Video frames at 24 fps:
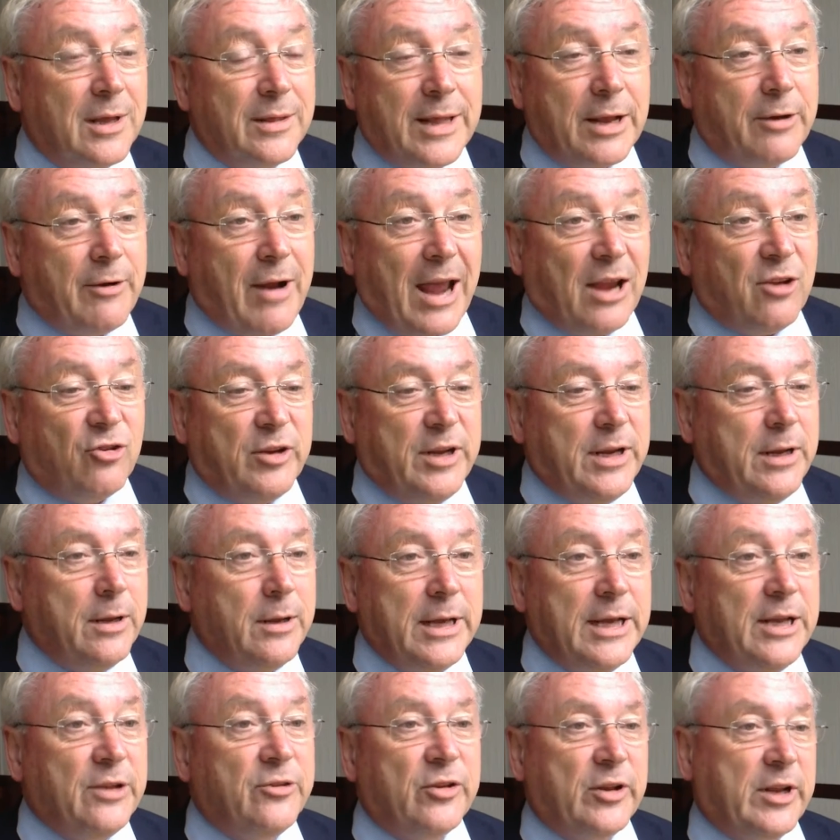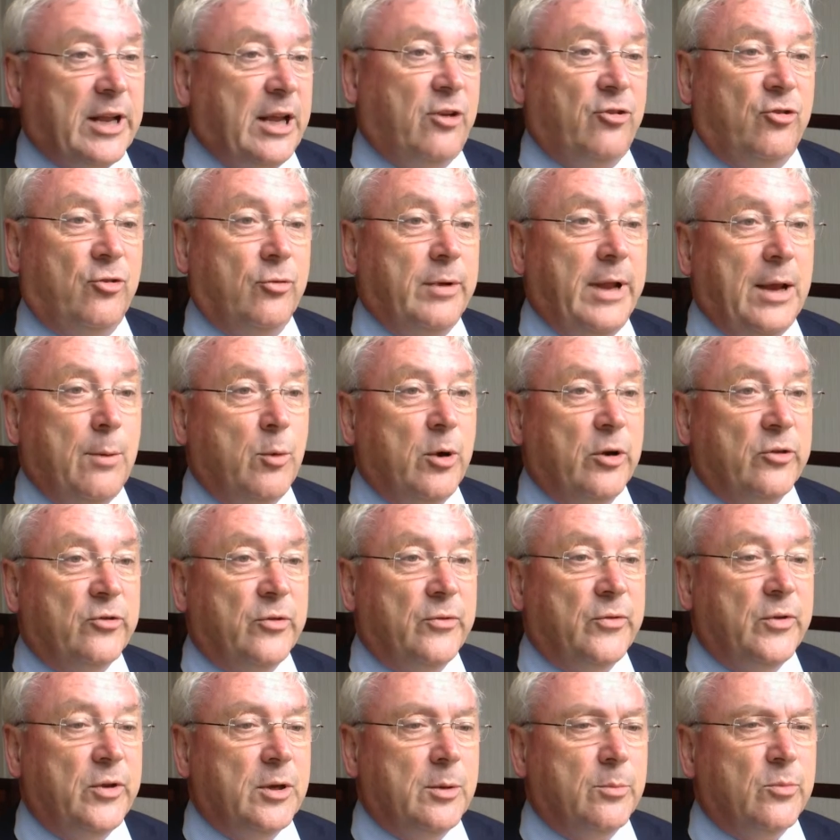they're actually international networks
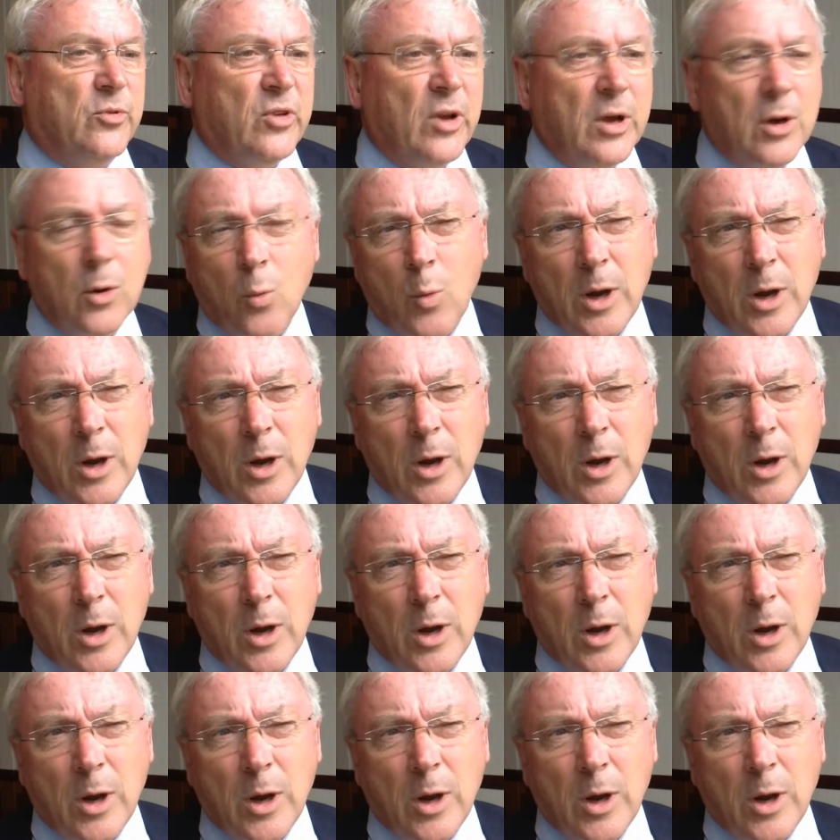of firms.